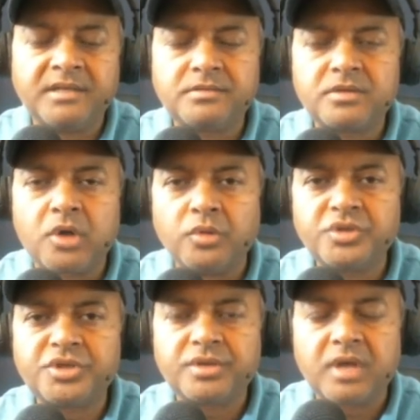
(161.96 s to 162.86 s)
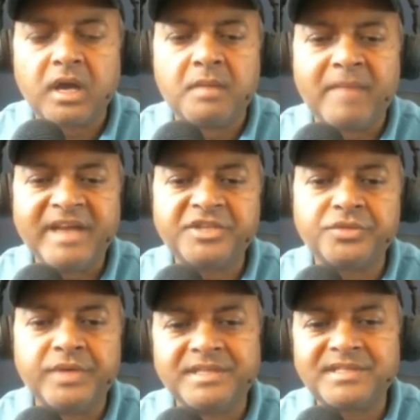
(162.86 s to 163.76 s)
coach my
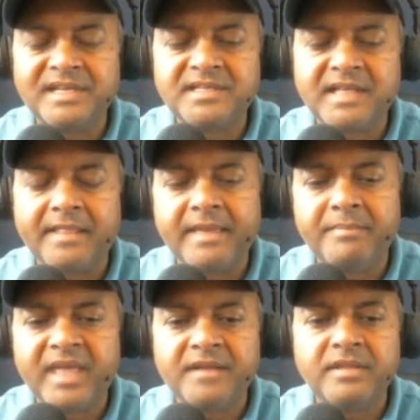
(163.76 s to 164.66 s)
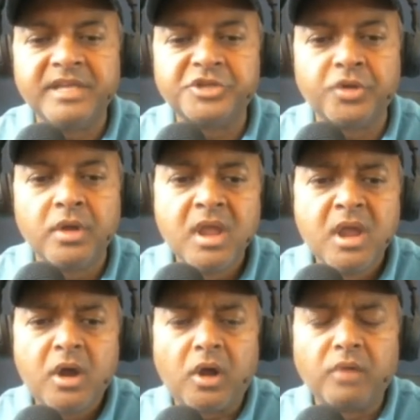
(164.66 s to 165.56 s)
students and tell them that they should
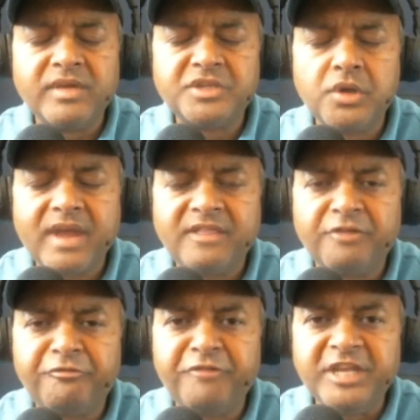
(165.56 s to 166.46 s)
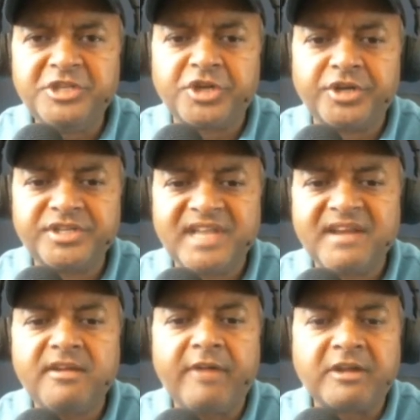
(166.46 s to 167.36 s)
always look at the features
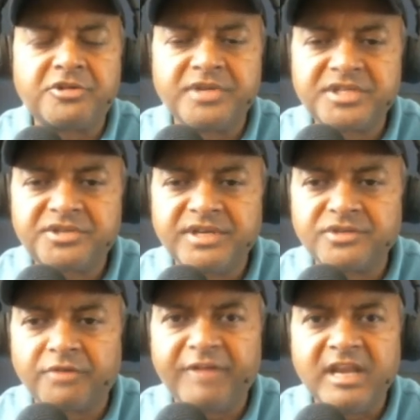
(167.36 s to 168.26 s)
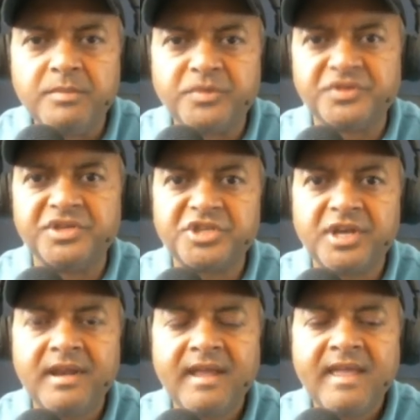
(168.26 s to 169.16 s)
and characteristics of any
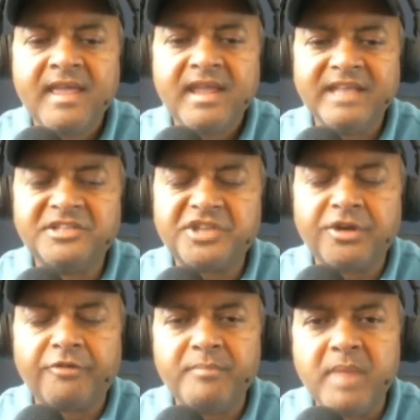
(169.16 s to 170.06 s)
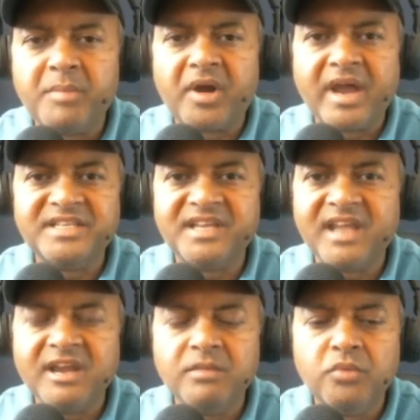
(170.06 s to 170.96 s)
position instead of
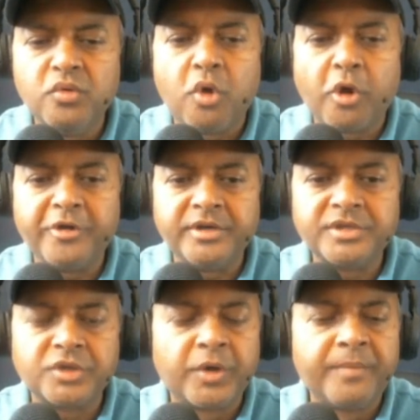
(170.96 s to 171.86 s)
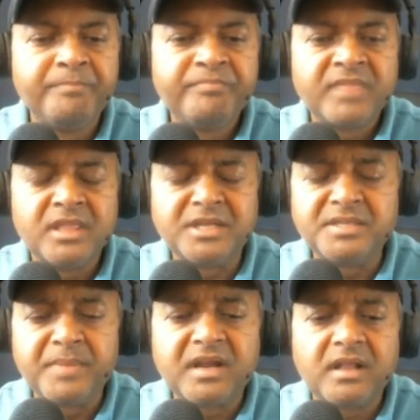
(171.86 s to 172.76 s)
memorizing any move order. So the
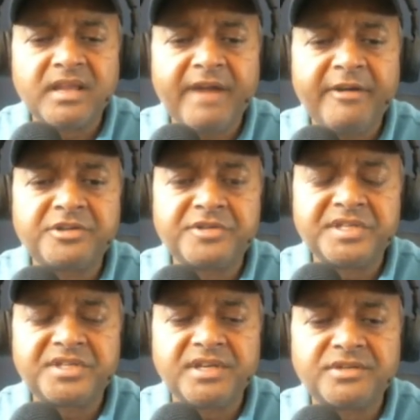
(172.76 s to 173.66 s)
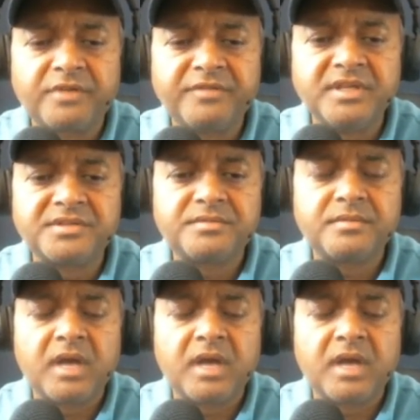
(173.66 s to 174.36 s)
typical characteristics of this